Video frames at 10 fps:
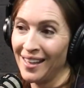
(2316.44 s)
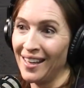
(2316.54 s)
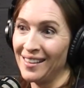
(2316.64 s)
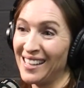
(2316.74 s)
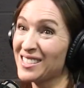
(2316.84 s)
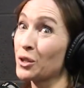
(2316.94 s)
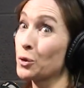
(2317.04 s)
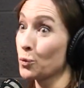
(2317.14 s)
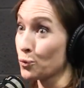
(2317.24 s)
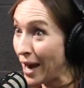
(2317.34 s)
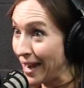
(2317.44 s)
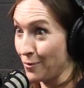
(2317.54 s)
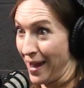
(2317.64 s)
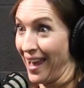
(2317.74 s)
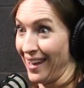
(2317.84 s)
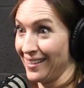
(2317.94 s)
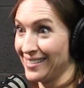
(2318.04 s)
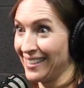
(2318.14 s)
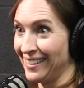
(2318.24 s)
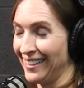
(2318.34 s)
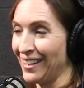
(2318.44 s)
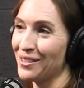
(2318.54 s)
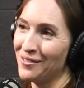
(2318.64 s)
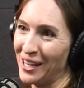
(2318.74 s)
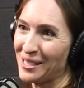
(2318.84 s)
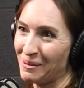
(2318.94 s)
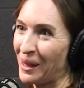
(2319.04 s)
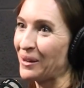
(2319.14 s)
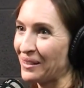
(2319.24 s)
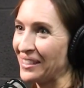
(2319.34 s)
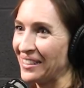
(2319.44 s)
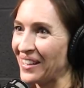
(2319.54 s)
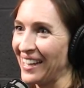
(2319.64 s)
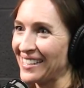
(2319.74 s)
And that's a great way to give advice without giving advice.